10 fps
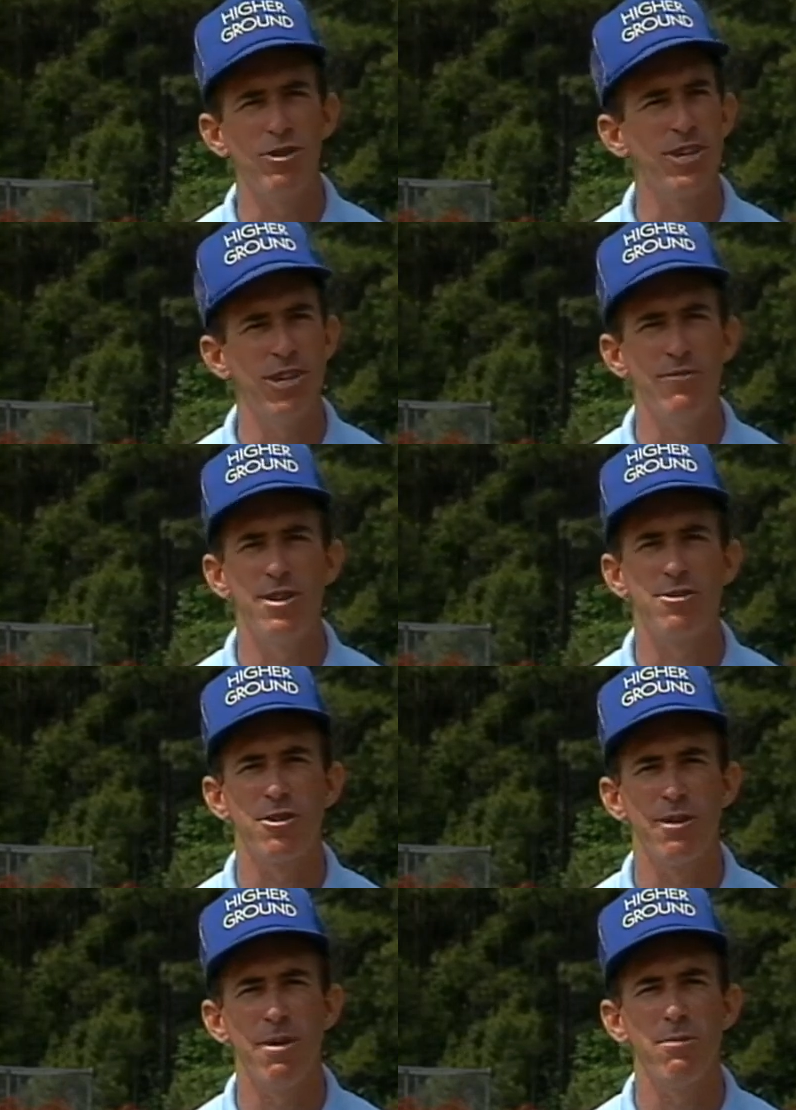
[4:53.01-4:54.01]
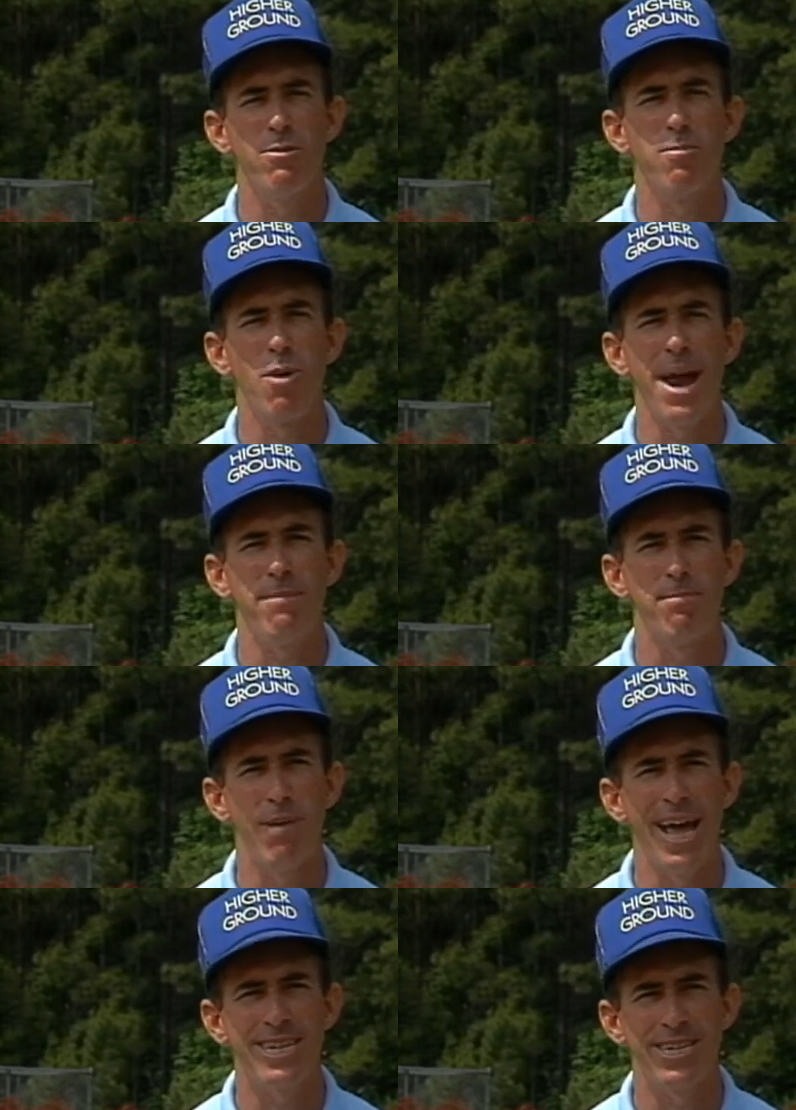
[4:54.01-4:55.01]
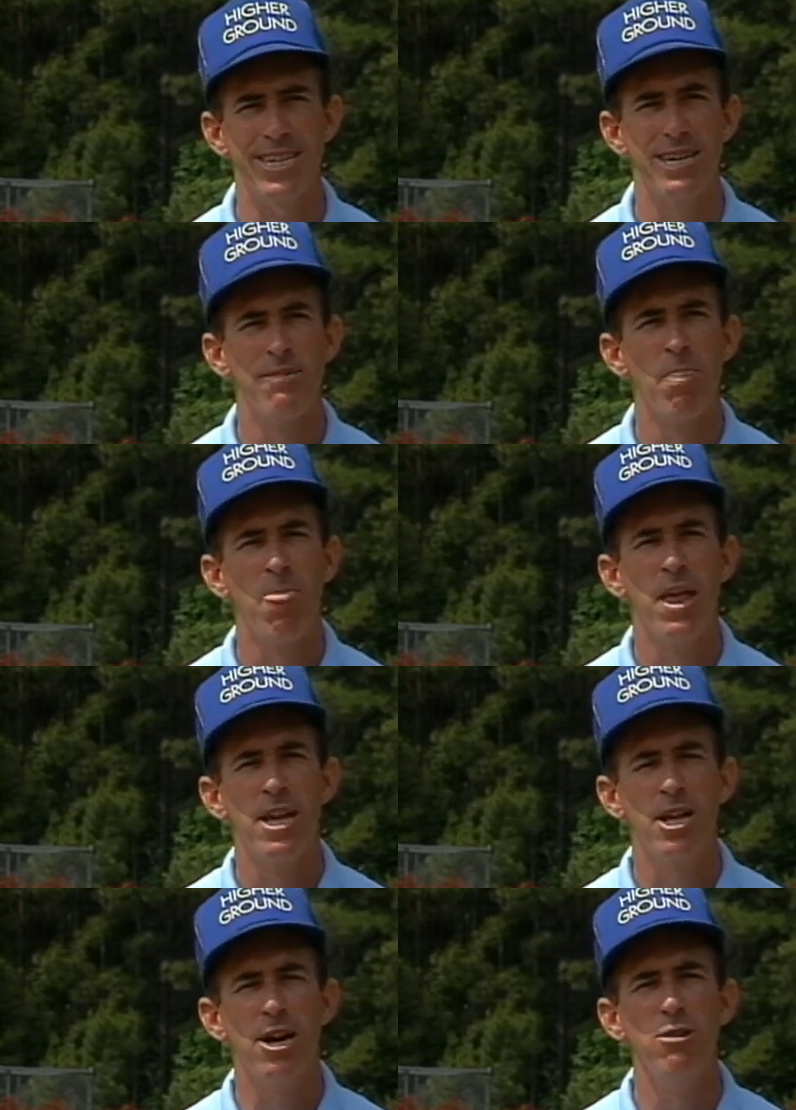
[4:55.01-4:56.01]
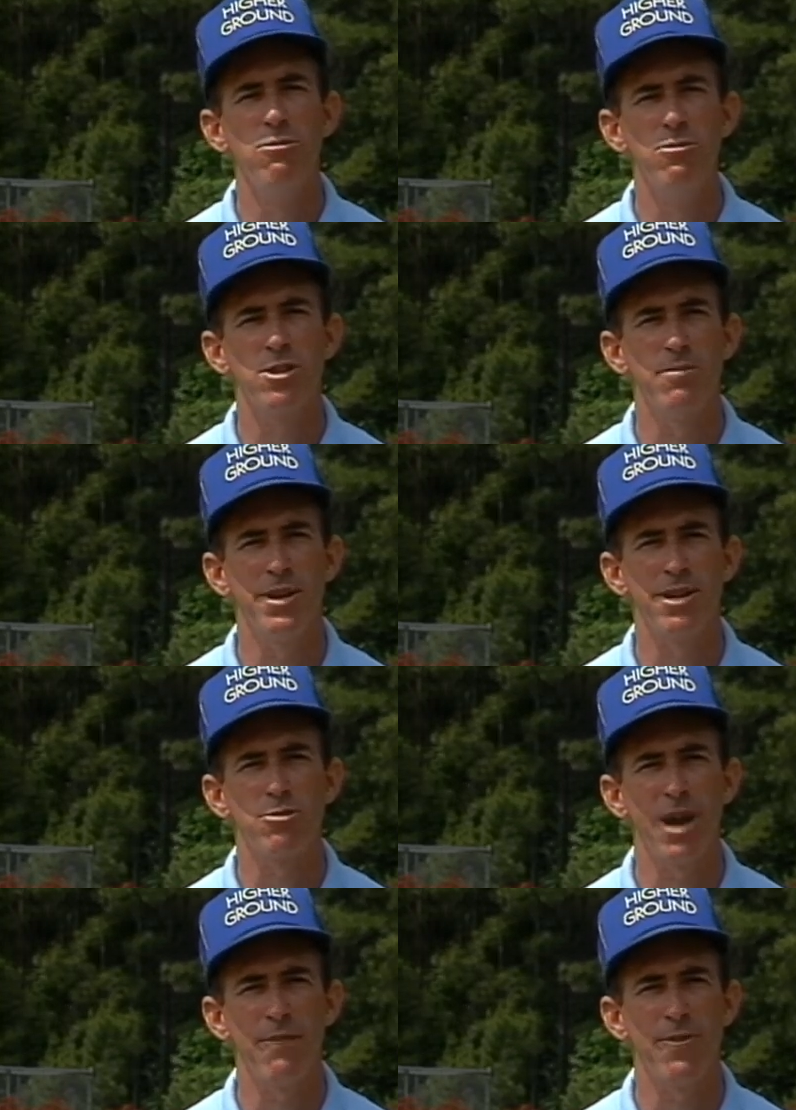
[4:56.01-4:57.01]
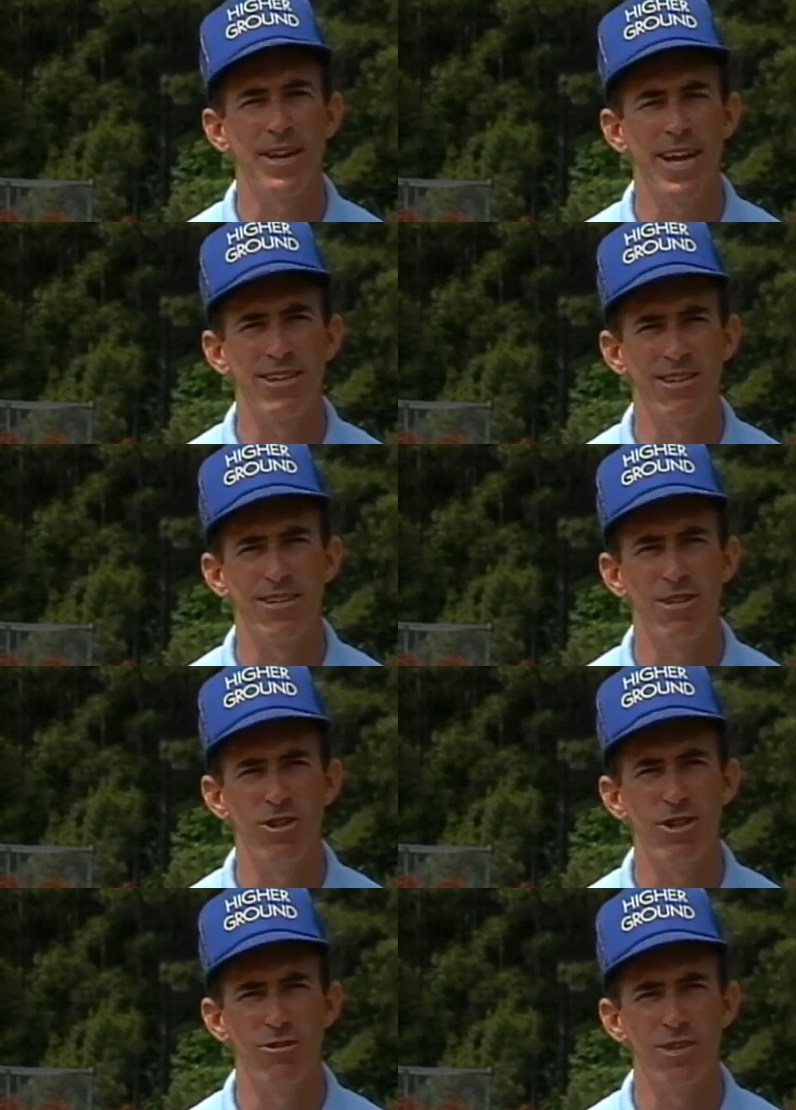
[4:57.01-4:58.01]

You can even come up with plastic cones that many traffic agencies use.